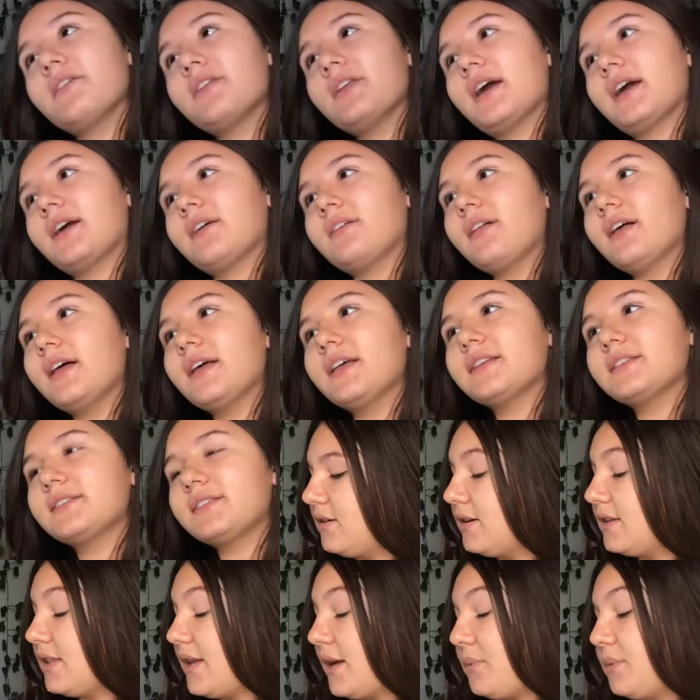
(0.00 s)
necklace
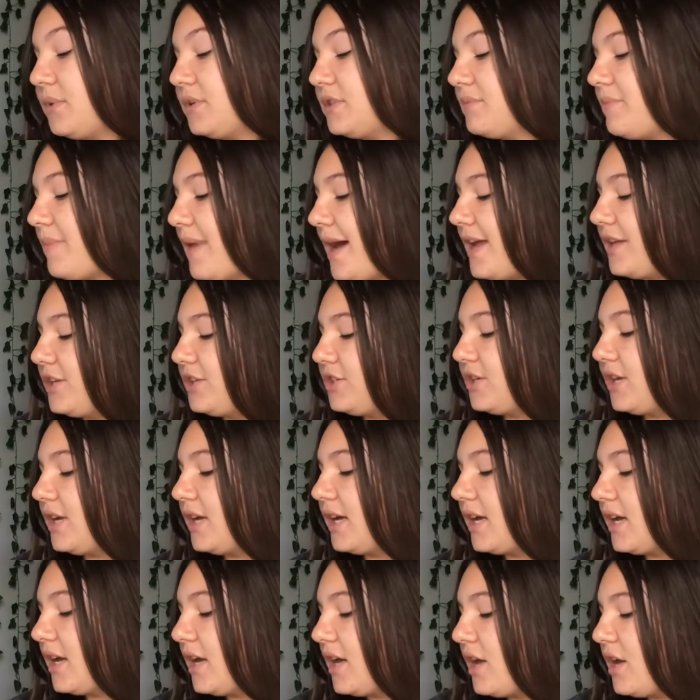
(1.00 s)
that was
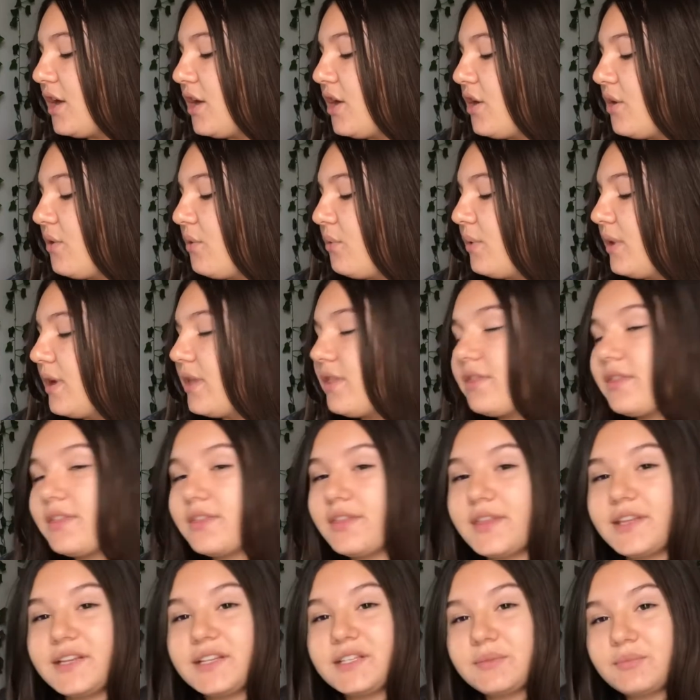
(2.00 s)
matching with
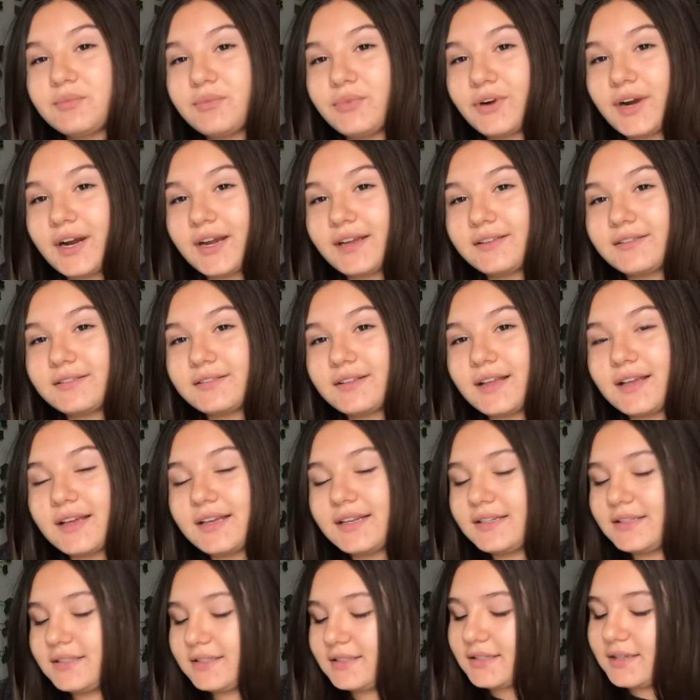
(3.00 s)
this bracelet
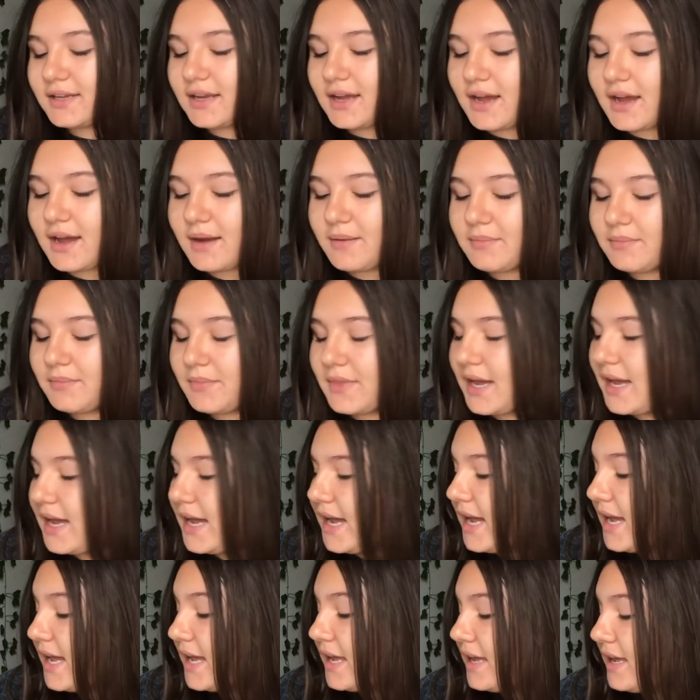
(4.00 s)
that
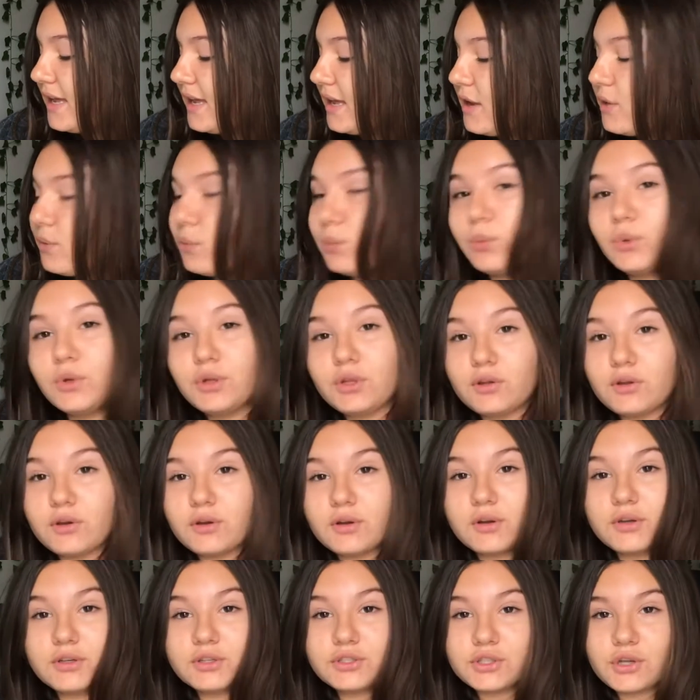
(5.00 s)
I will
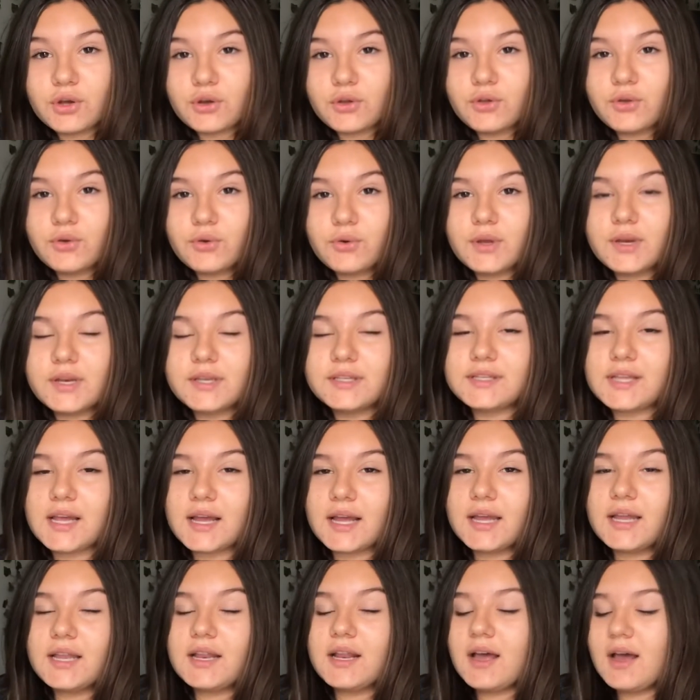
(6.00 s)
show you in a
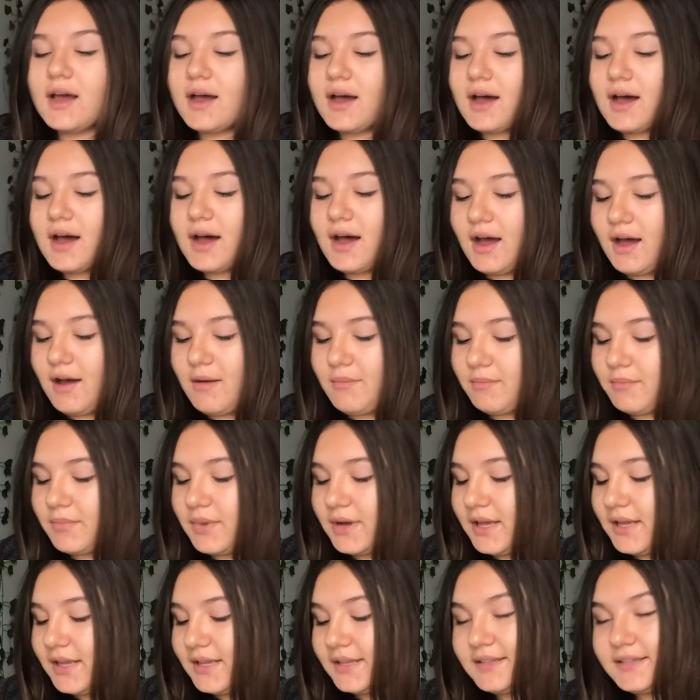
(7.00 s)
second.
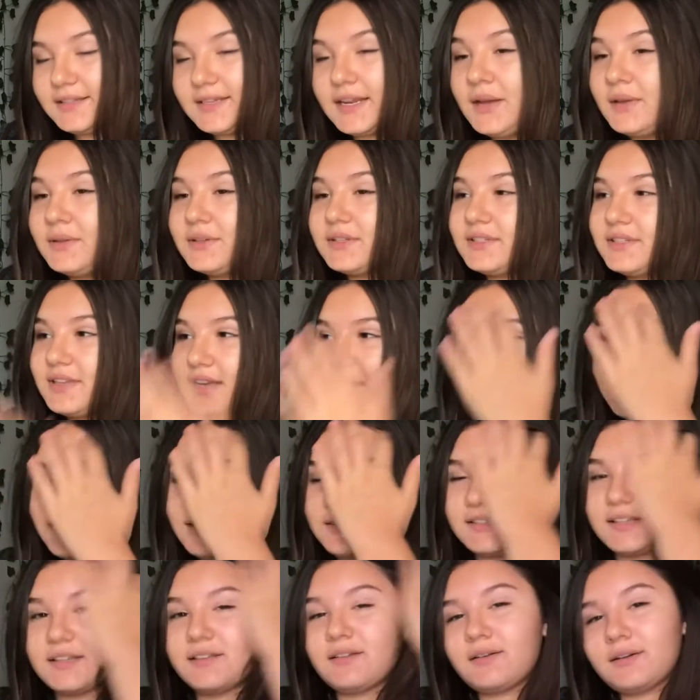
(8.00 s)
But it's
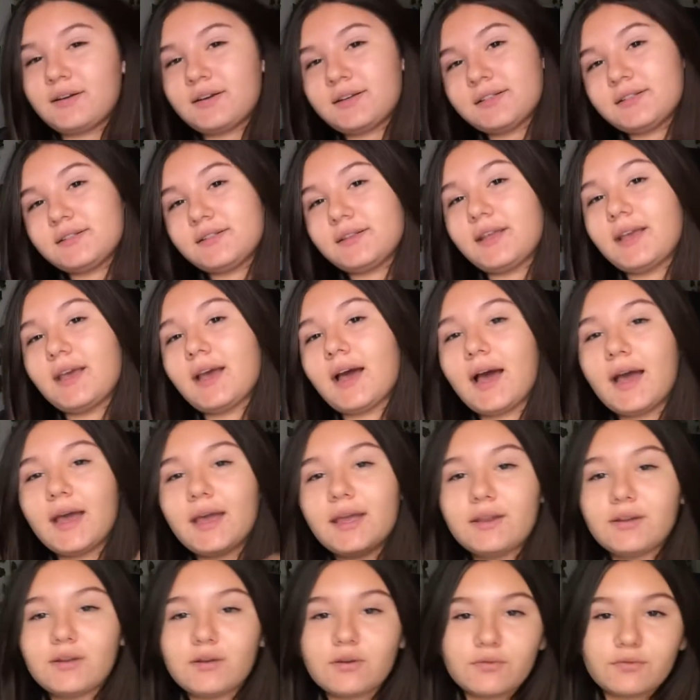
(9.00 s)
downstairs, and honestly,
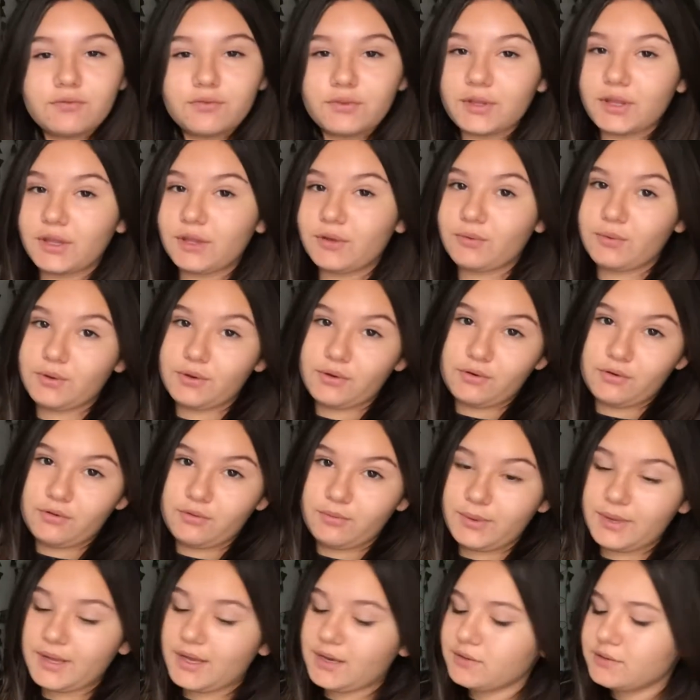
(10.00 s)
I don't feel like going all the
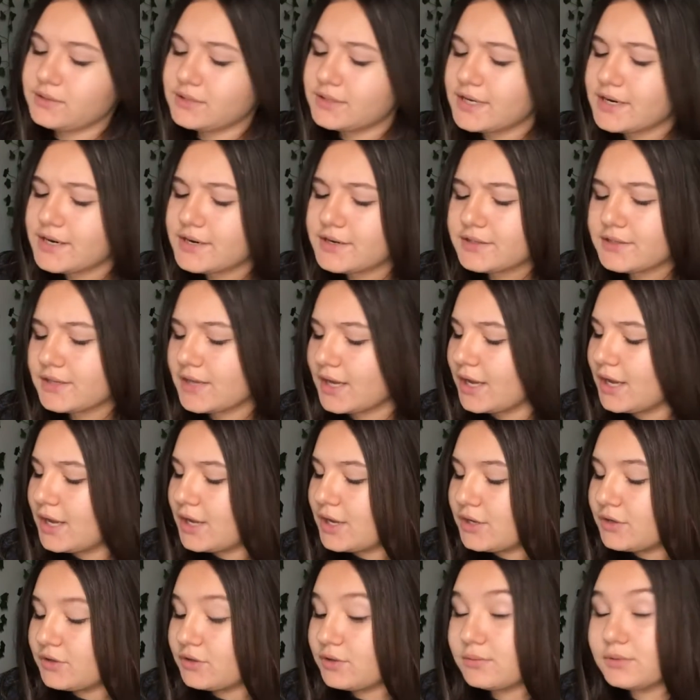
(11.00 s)
way downstairs.
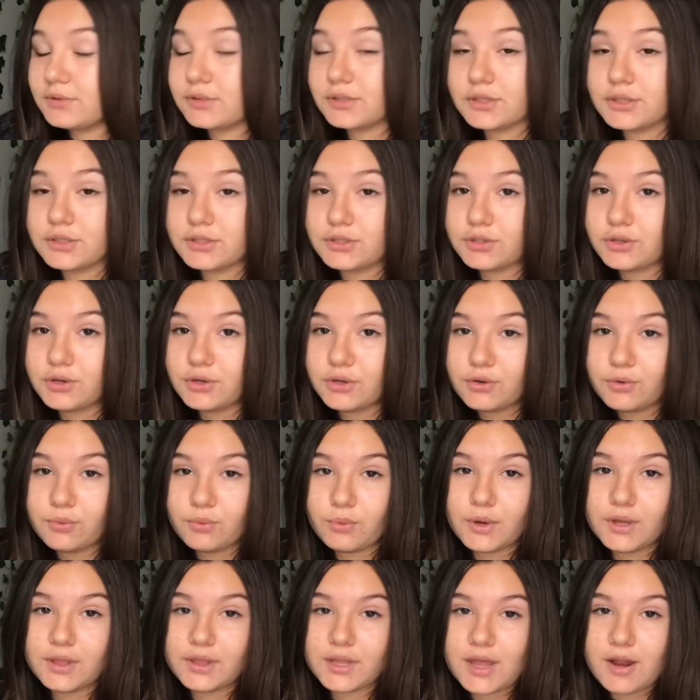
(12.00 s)
So I'm just going to show you
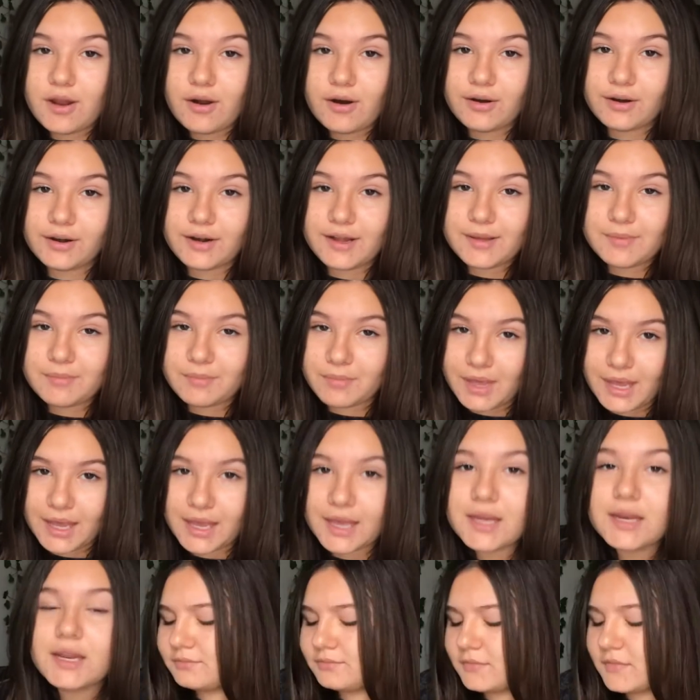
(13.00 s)
one that I already
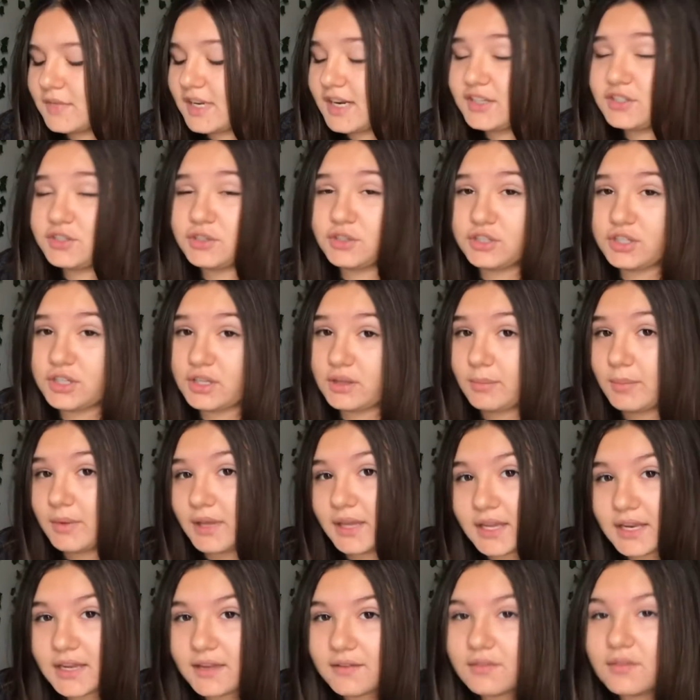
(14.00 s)
made. I showed you at the
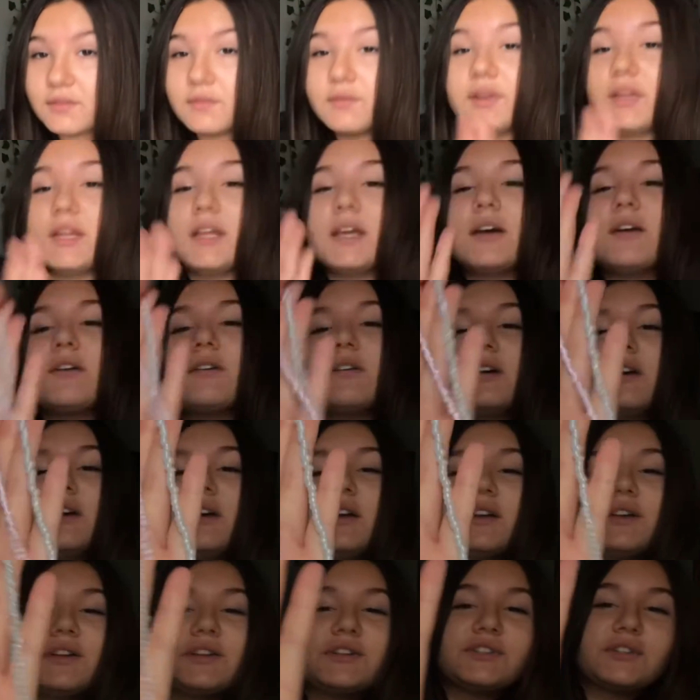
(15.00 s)
beginning of the video.
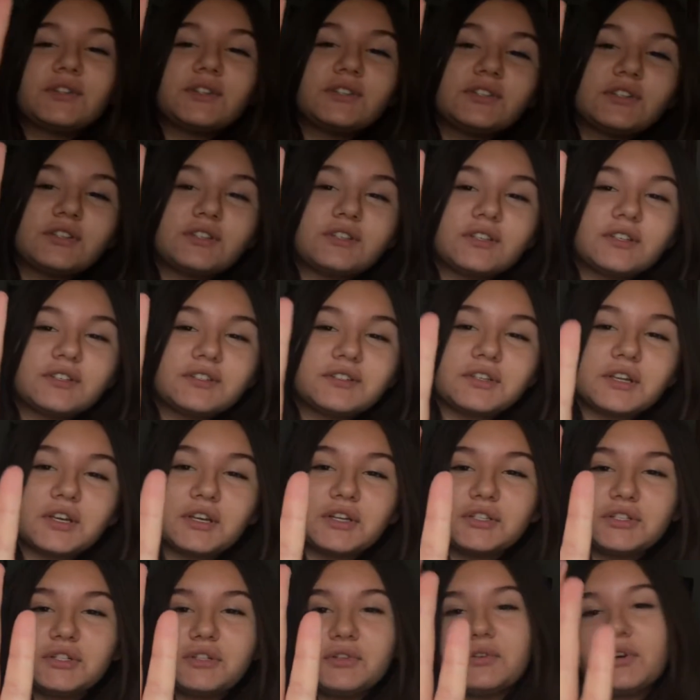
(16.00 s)
So it's just this
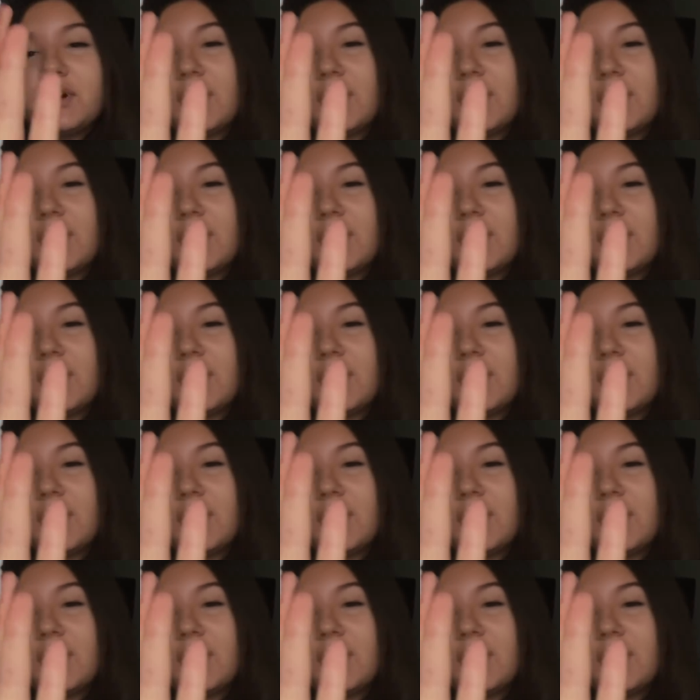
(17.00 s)
two